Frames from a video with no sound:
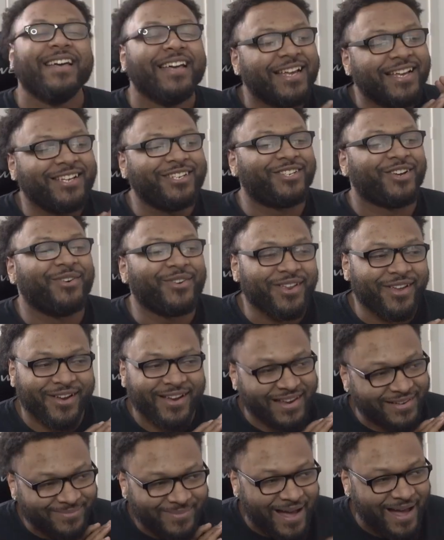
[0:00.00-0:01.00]
Junior
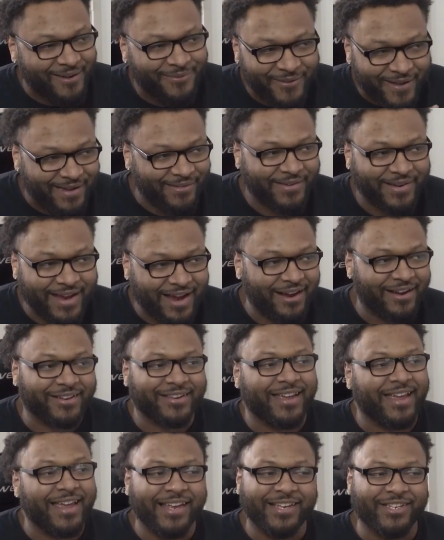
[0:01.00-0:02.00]
is my favorite
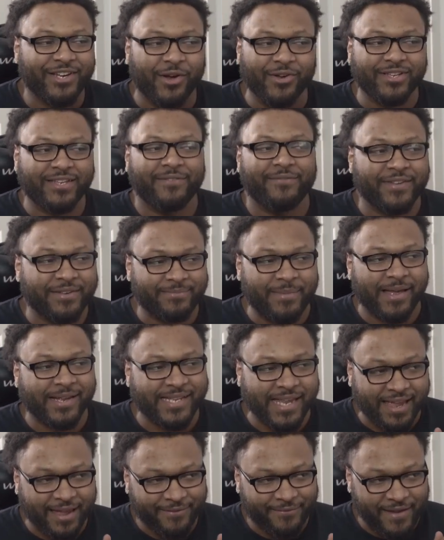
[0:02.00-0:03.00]
character, and Joseph is my
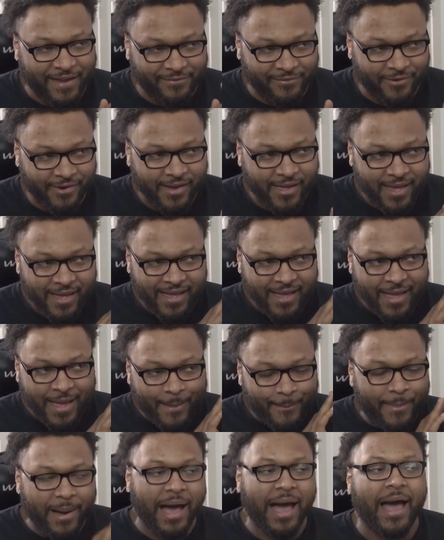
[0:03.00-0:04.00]
second favorite
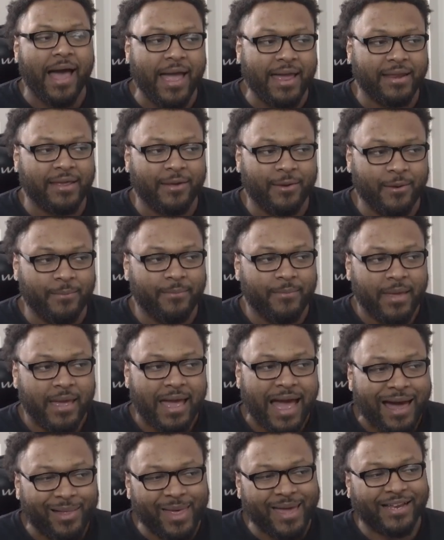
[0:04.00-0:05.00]
behind him.
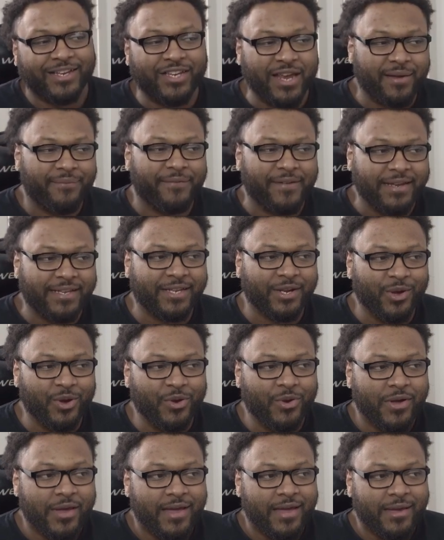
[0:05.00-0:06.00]
I like Jeffy
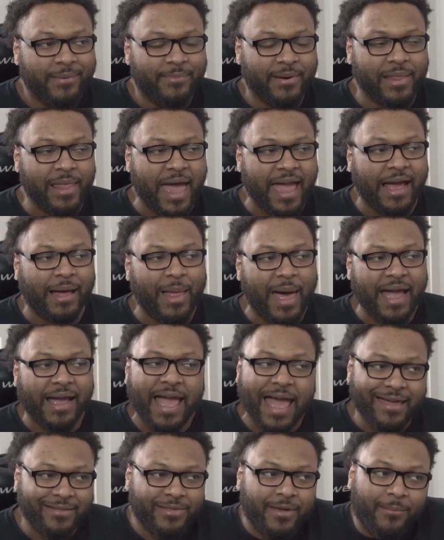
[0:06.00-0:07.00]
too, but like
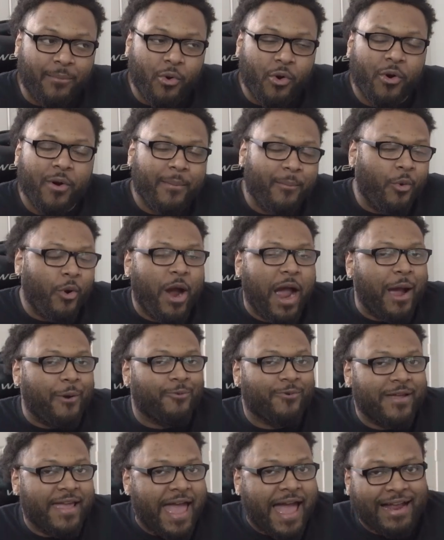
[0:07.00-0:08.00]
the more and more I
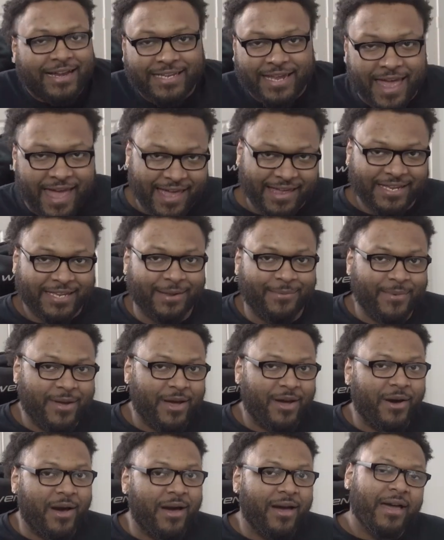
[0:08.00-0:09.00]
react to
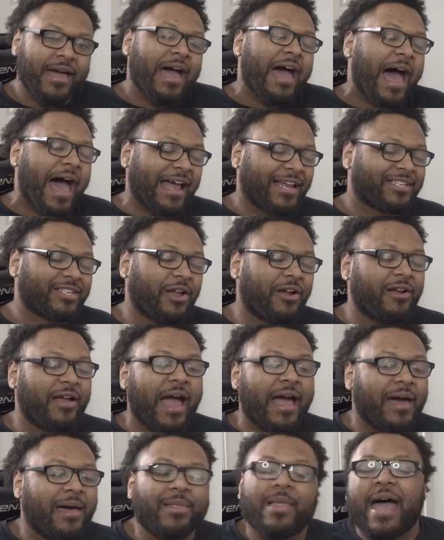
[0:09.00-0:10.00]
SML,
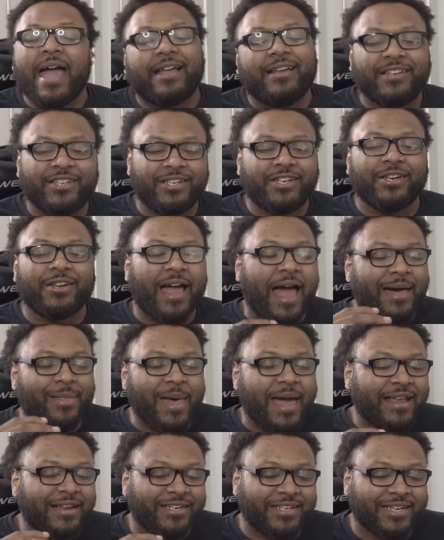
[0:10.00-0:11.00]
I
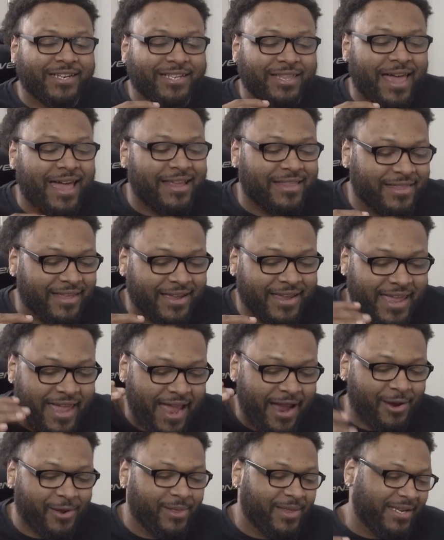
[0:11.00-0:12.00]
like just like the
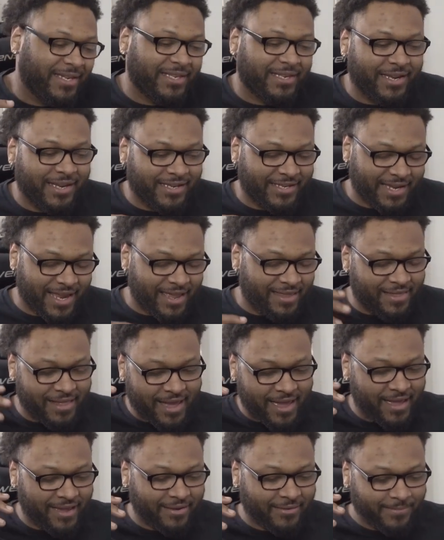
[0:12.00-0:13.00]
carelessness and like